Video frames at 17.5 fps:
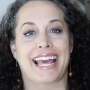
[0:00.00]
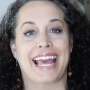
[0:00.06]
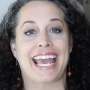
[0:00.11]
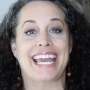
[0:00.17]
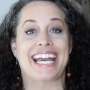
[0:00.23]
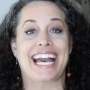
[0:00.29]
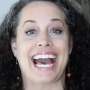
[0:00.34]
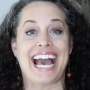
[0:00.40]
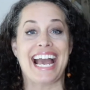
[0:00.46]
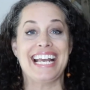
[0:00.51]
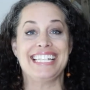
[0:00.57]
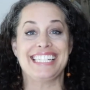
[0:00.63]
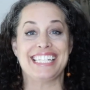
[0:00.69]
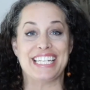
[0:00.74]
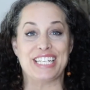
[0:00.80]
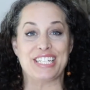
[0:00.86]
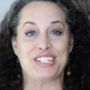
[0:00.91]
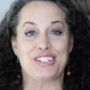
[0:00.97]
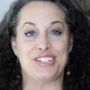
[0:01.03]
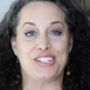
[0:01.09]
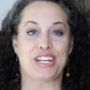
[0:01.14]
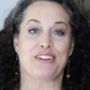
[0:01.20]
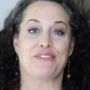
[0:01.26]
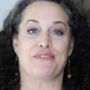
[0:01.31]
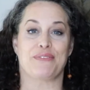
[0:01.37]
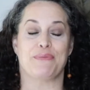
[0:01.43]
Hey guys, it's
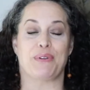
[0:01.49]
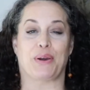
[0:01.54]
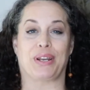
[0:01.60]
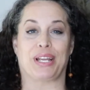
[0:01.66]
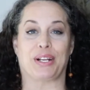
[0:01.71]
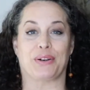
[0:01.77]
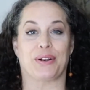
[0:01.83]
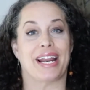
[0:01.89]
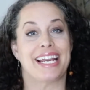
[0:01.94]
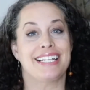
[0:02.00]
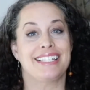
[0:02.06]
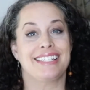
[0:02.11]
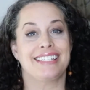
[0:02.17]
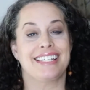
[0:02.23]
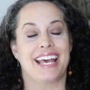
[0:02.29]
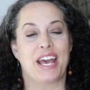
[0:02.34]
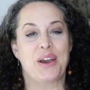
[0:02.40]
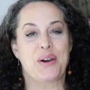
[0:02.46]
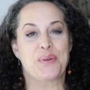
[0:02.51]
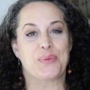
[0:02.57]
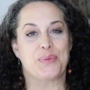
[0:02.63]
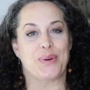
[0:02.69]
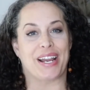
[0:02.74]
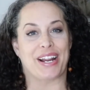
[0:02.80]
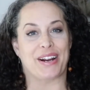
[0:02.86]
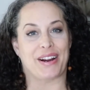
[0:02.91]
Jen from Noting Grace,
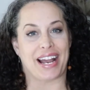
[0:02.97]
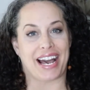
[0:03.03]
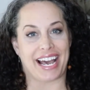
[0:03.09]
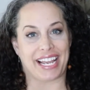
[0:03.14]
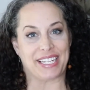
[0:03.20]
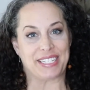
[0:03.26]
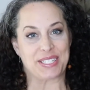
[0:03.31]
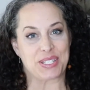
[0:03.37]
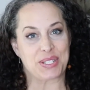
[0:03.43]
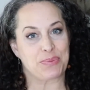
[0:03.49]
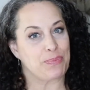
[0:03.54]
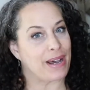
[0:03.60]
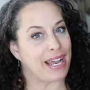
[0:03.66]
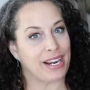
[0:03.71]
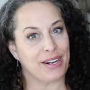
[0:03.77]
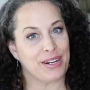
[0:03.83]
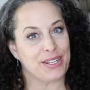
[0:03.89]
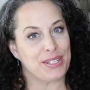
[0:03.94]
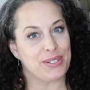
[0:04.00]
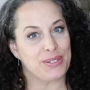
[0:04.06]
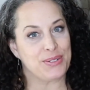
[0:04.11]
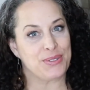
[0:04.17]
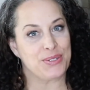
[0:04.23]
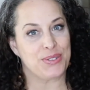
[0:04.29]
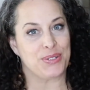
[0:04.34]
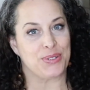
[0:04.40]
where I inspire
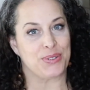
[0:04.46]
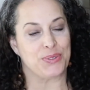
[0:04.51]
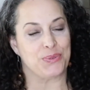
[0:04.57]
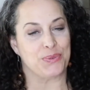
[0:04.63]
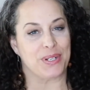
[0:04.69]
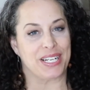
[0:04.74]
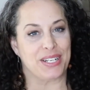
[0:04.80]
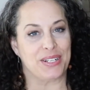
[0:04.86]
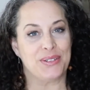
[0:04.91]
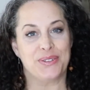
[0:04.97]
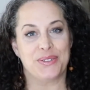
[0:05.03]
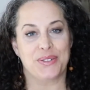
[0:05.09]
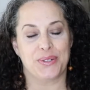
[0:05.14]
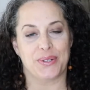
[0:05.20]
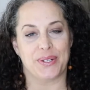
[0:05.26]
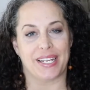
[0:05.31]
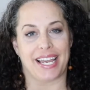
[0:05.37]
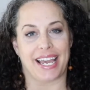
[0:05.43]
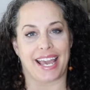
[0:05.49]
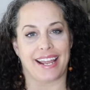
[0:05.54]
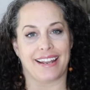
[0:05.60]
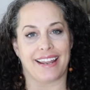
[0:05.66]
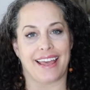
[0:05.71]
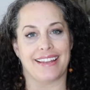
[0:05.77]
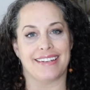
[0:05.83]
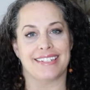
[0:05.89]
you to renew,
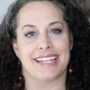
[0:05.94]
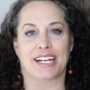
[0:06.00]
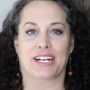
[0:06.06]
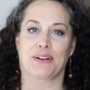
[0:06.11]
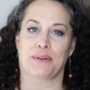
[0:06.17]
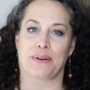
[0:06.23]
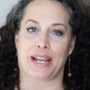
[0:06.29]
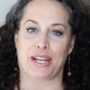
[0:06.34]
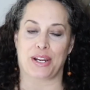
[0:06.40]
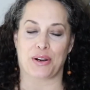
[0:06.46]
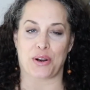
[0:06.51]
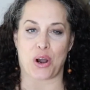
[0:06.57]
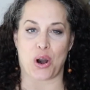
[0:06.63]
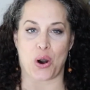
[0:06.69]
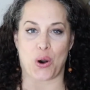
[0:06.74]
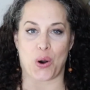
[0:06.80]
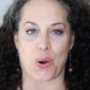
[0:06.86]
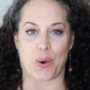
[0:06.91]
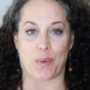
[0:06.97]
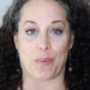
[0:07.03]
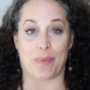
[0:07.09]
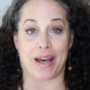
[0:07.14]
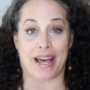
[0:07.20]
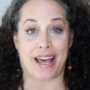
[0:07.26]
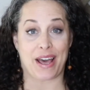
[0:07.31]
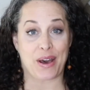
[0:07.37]
create, and decorate your
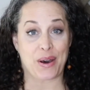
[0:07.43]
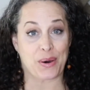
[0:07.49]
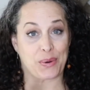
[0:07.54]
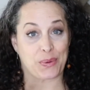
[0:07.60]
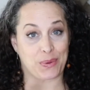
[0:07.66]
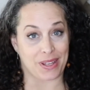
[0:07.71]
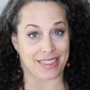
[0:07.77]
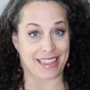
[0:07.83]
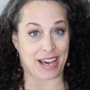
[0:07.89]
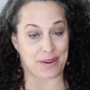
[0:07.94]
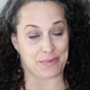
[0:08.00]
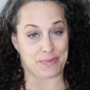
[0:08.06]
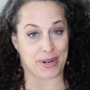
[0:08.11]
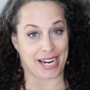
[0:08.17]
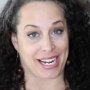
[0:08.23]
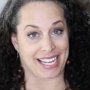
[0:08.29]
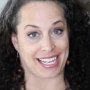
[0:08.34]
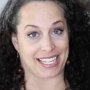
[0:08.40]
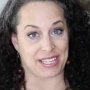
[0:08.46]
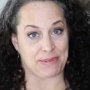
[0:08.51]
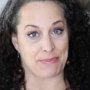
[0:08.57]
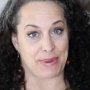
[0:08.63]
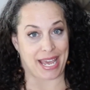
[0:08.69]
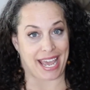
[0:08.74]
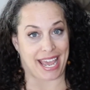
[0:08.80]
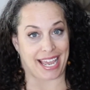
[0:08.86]
home without breaking the
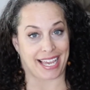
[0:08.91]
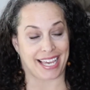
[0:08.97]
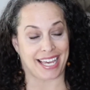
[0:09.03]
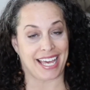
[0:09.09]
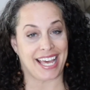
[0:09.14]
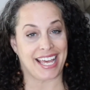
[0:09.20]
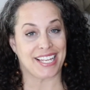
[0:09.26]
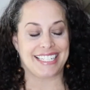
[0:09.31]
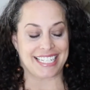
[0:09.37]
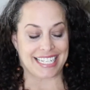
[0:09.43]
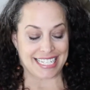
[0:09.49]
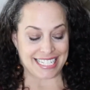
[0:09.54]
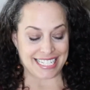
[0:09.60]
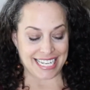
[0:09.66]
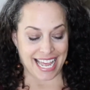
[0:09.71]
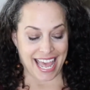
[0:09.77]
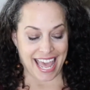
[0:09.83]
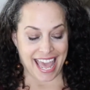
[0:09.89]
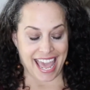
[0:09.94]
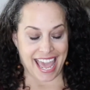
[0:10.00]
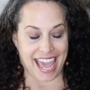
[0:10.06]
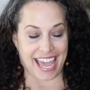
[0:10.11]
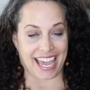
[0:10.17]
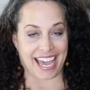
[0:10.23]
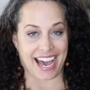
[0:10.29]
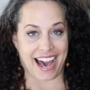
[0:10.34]
bank.
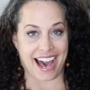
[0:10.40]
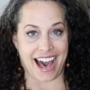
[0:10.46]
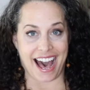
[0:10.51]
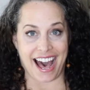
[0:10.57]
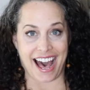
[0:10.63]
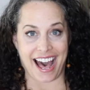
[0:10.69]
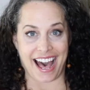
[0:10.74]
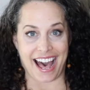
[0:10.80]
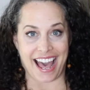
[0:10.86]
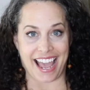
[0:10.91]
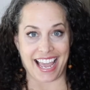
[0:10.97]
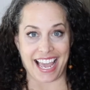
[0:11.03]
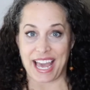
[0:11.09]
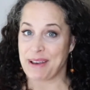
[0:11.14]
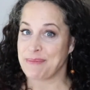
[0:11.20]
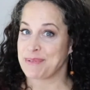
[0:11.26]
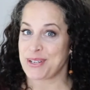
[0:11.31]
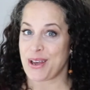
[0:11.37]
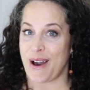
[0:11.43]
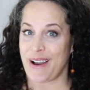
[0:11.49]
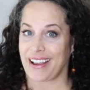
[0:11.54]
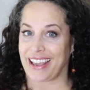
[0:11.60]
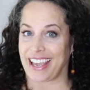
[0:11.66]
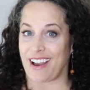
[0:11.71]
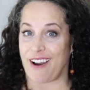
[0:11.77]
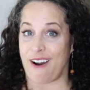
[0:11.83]
Today, I am
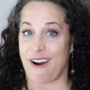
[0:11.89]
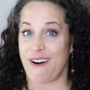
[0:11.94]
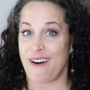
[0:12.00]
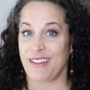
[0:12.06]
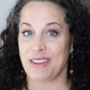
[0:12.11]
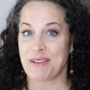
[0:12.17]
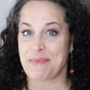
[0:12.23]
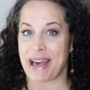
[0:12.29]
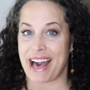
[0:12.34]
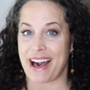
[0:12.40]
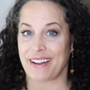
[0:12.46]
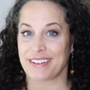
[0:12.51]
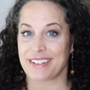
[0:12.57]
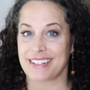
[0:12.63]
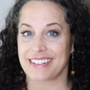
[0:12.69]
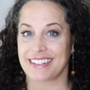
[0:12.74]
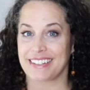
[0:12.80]
talking all about